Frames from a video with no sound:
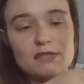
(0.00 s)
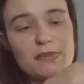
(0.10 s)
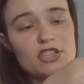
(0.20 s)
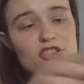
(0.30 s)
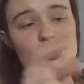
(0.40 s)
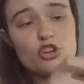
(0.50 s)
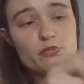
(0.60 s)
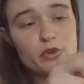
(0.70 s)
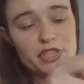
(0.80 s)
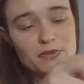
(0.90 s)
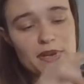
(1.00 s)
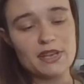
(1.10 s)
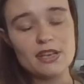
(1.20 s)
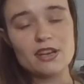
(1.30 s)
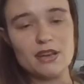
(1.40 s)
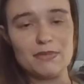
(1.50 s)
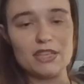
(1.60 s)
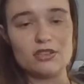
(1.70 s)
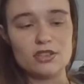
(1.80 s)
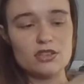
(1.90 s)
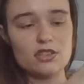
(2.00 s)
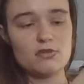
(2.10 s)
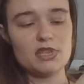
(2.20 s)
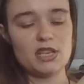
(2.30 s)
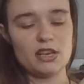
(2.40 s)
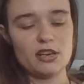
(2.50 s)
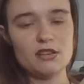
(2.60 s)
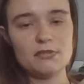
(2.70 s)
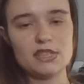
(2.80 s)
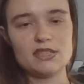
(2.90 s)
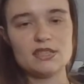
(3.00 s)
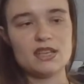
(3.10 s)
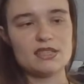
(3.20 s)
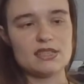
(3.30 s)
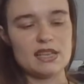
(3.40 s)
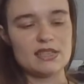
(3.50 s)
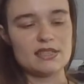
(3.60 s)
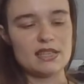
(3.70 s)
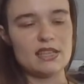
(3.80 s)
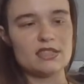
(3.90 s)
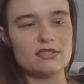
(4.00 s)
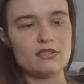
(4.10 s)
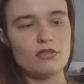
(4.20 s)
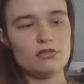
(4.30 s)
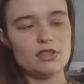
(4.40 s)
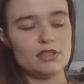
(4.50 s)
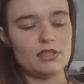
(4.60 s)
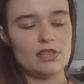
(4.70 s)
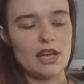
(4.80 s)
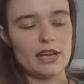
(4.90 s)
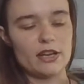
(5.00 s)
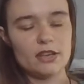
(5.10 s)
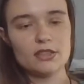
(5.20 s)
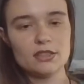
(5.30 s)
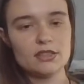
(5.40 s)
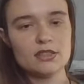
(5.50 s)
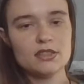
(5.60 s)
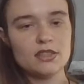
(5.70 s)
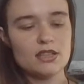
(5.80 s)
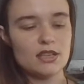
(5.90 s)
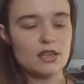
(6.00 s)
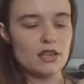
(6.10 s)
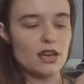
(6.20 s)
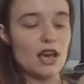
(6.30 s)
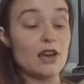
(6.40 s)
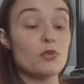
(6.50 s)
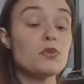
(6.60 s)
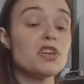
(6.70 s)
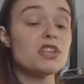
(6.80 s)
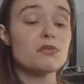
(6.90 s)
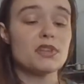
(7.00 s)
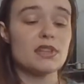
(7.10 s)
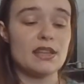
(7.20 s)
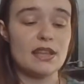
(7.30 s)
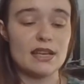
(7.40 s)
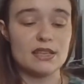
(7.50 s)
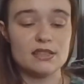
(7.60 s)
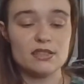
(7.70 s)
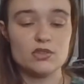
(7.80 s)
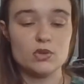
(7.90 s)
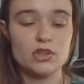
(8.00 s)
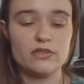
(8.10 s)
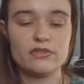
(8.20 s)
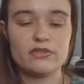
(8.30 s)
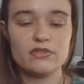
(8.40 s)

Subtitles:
the best choke points right here. I mean, there's also one here, but it's not as nice. I like to hold it a little higher. I really, really like this sort of